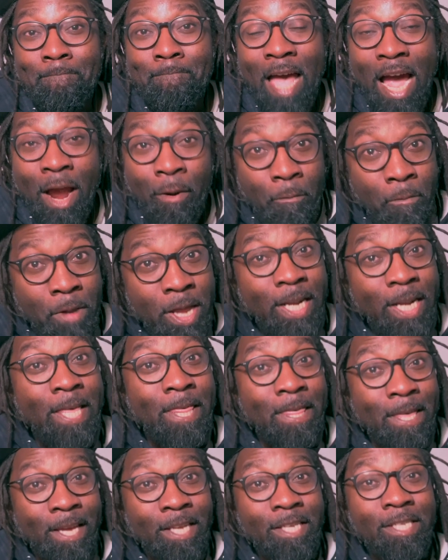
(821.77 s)
I really
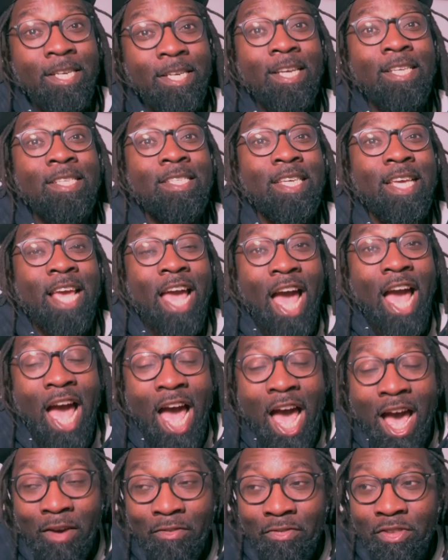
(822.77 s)
think Chelsea
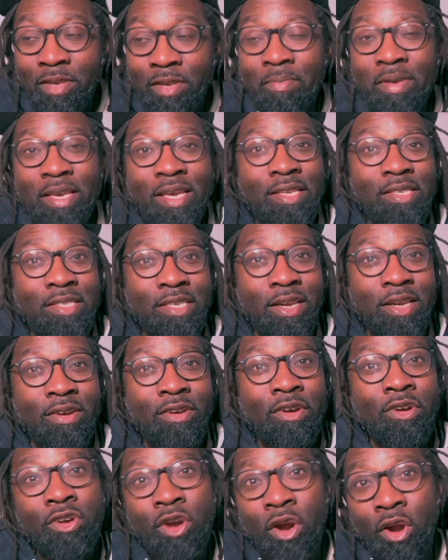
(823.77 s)
have to be considered
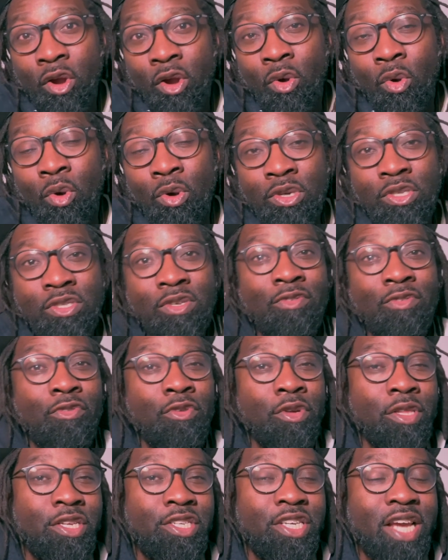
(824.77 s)
a dark horse
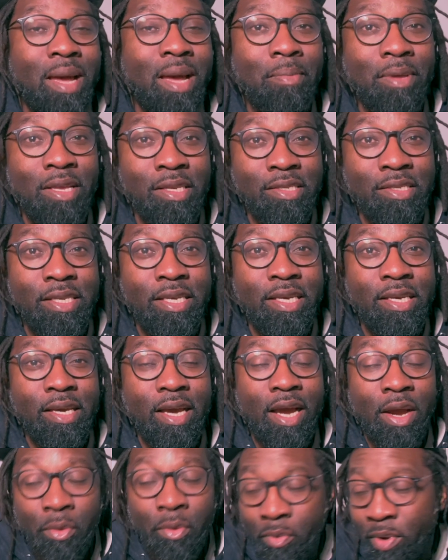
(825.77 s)
for the Champions League.
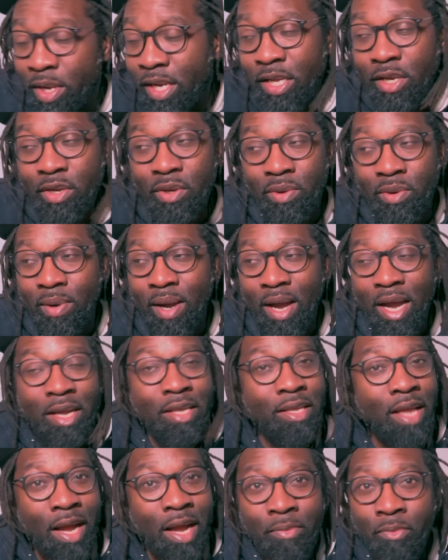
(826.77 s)
I really do.
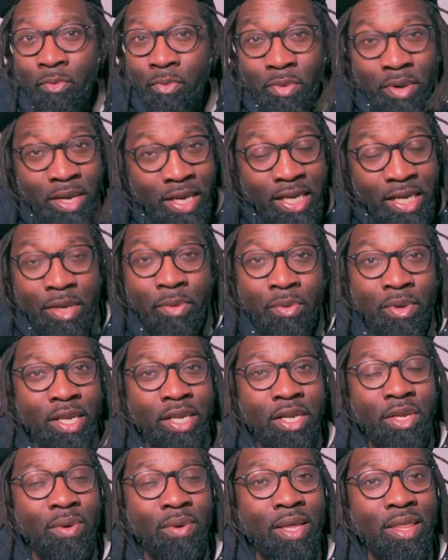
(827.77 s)
I really, really
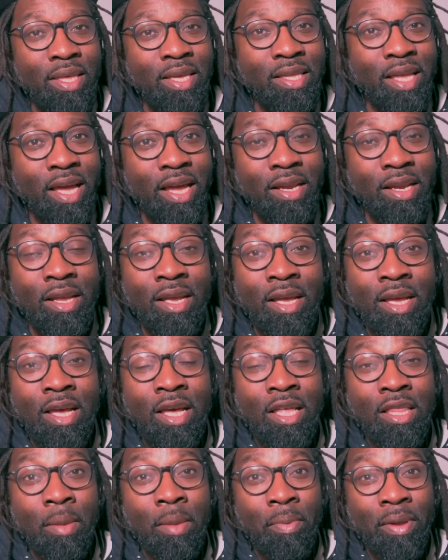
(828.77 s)
do. I think that
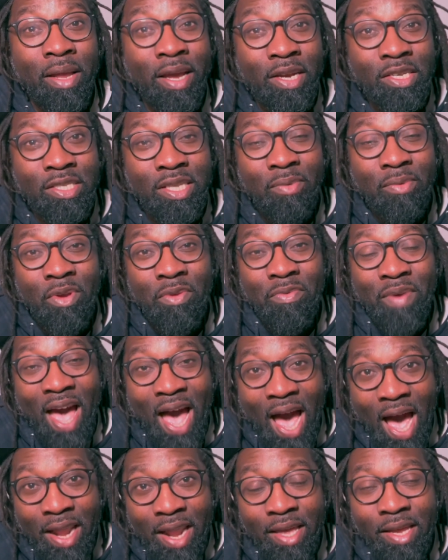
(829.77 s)
the players that we've
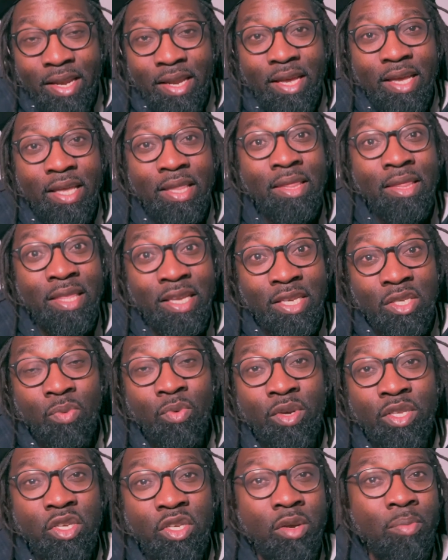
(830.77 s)
added this
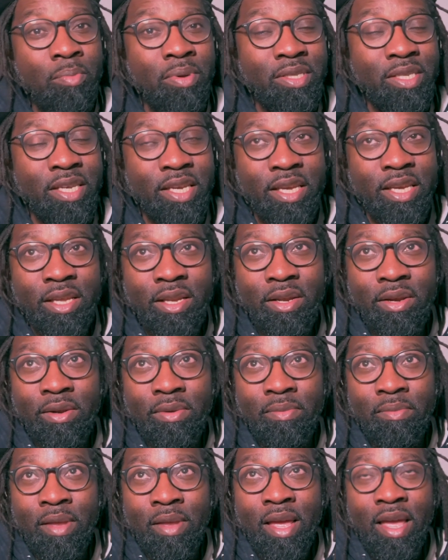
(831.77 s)
winter in
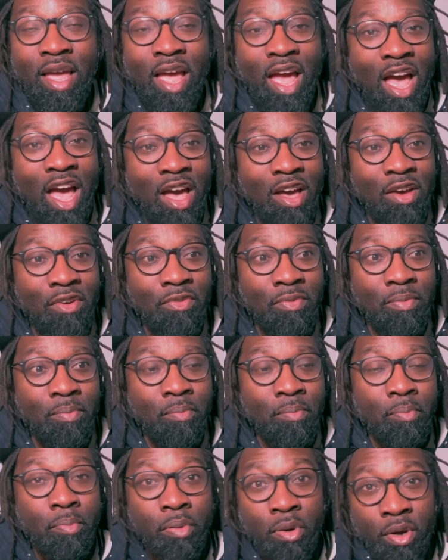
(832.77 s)
particular have
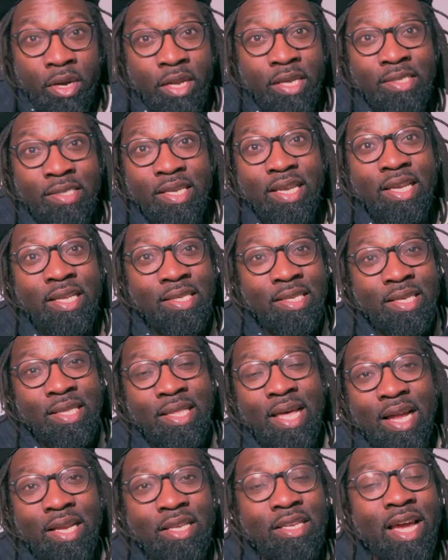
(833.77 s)
put us into
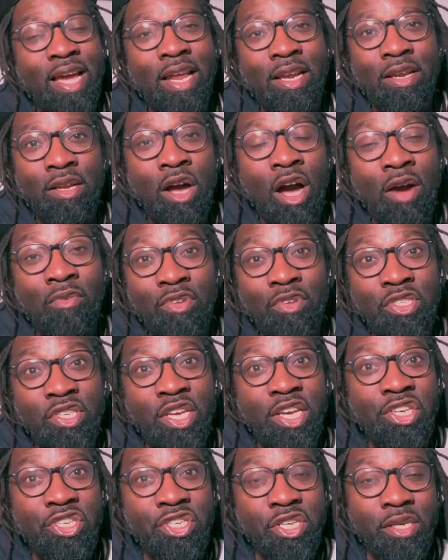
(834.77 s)
that
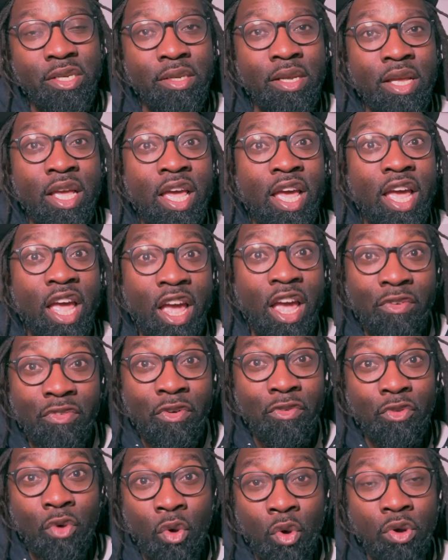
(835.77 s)
conversation. If,
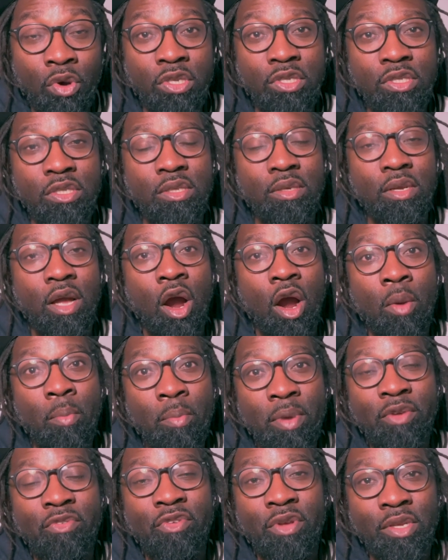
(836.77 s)
of course, our
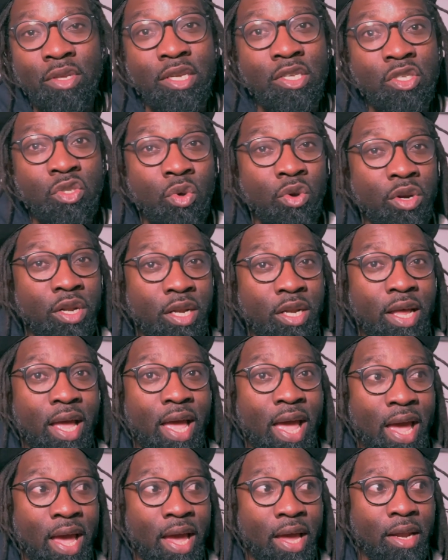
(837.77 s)
midfield is sorted
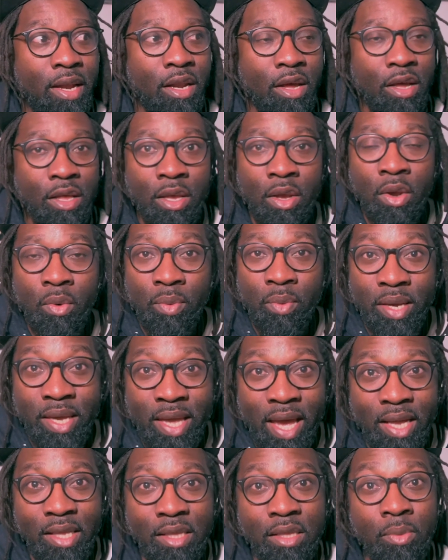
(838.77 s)
and we
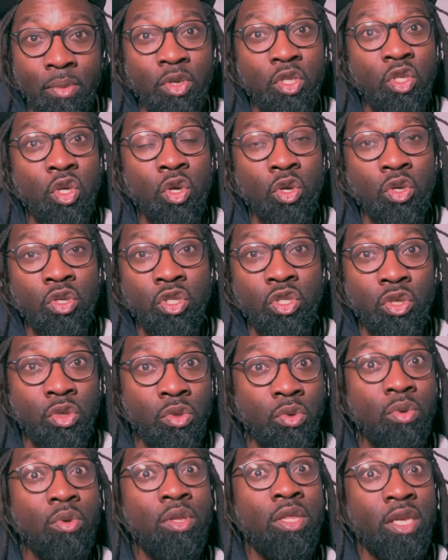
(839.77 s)
get the return
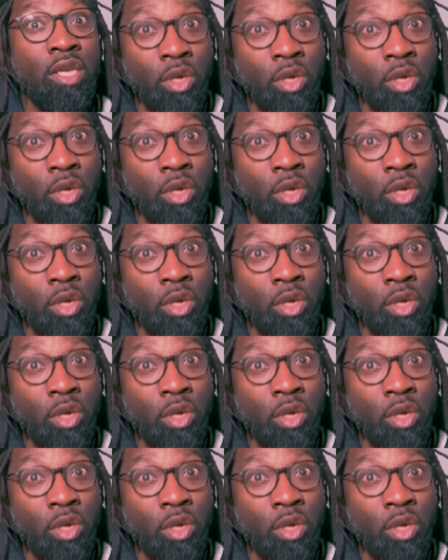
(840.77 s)
to the